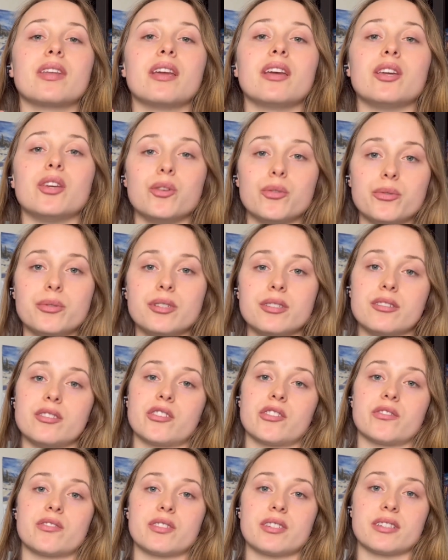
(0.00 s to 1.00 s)
You
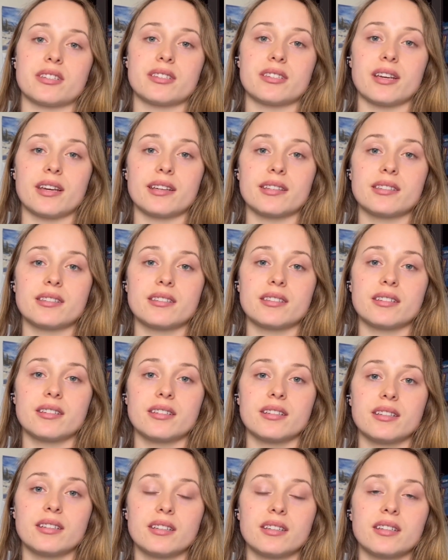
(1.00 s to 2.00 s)
deserve success,
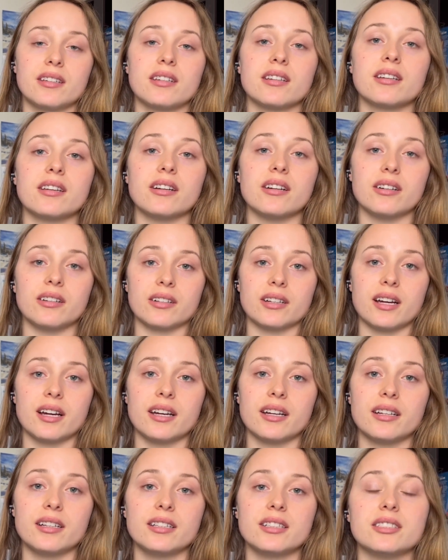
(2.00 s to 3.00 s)
okay?
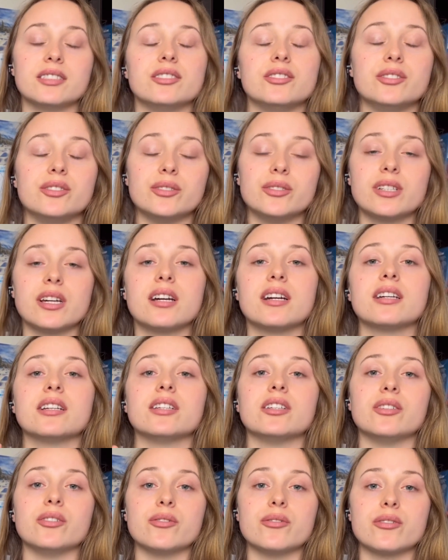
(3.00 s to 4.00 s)
Do not
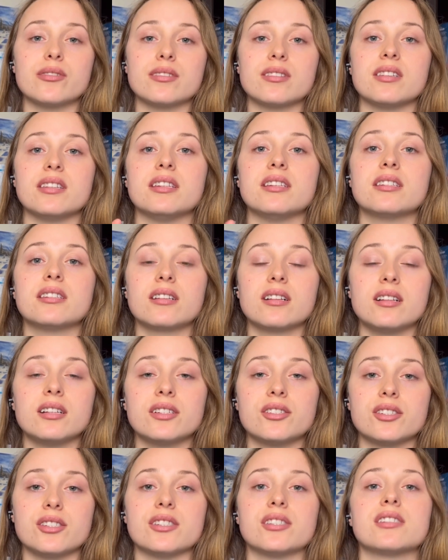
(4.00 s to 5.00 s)
use these
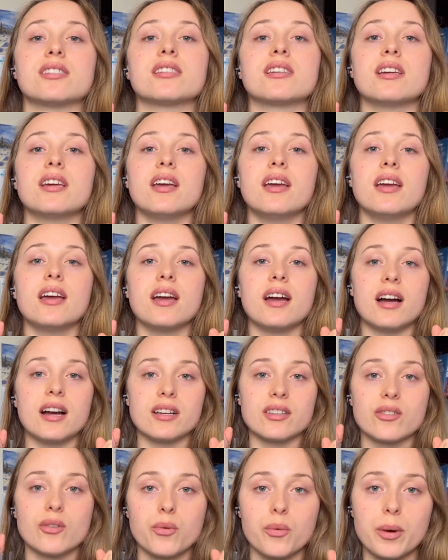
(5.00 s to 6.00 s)
clutches
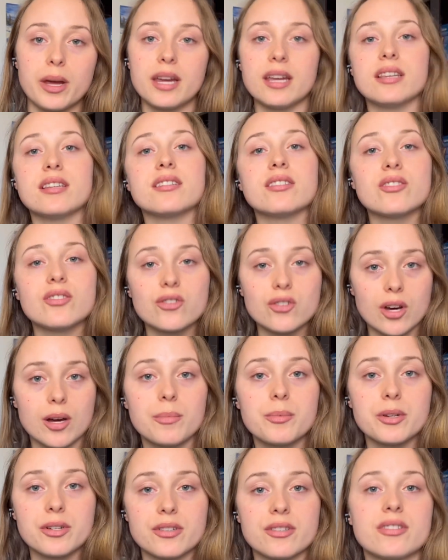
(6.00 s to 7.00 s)
as a way to
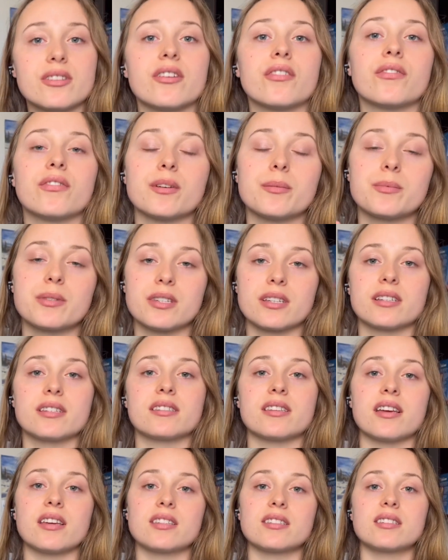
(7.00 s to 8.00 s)
stop yourself from
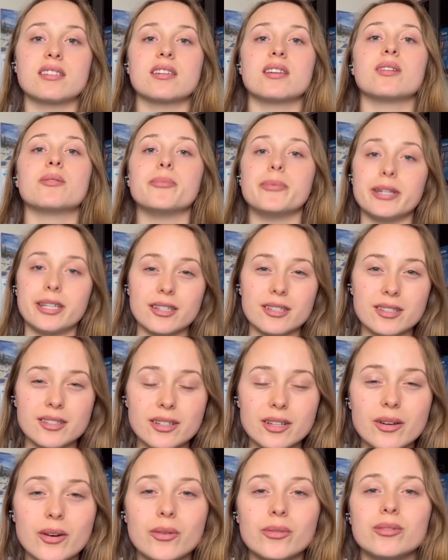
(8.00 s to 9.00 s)
success, because
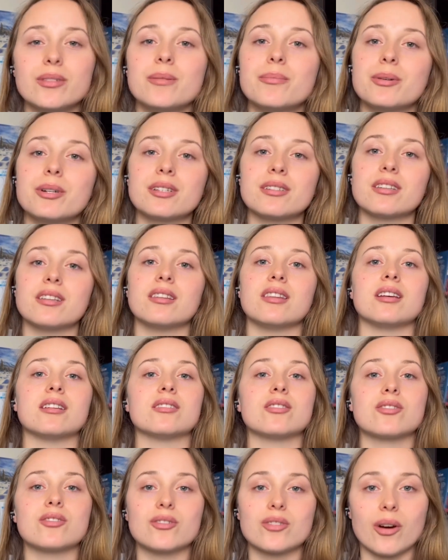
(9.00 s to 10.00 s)
the only person that's
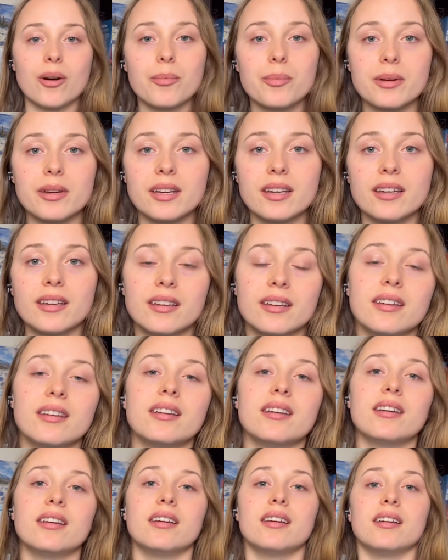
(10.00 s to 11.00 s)
stopping
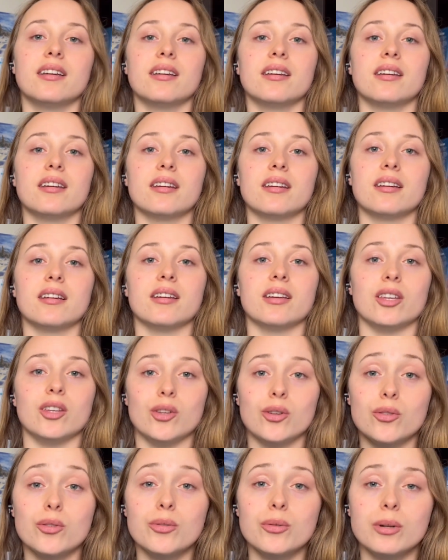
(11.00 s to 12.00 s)

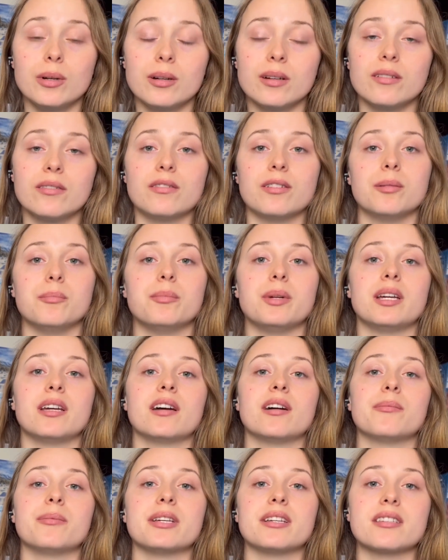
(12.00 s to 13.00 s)
you from
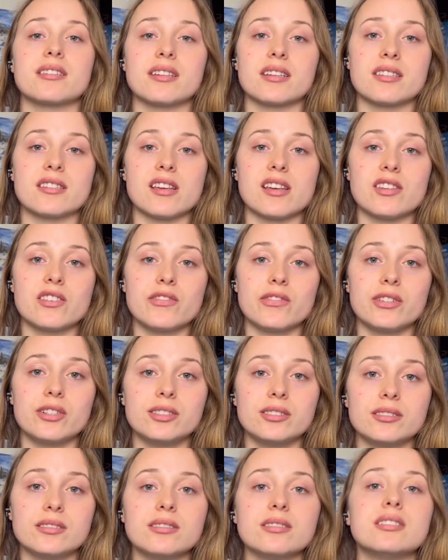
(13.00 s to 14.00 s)
becoming successful
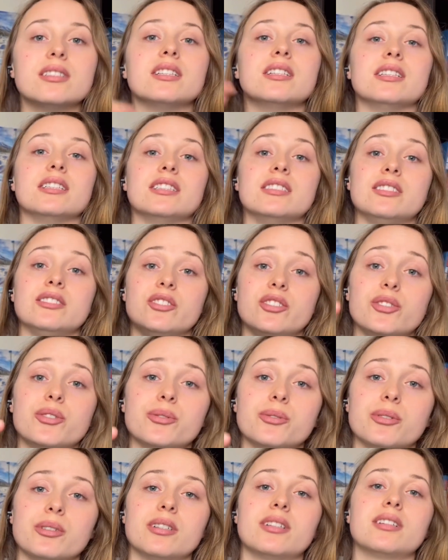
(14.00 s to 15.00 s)
is you.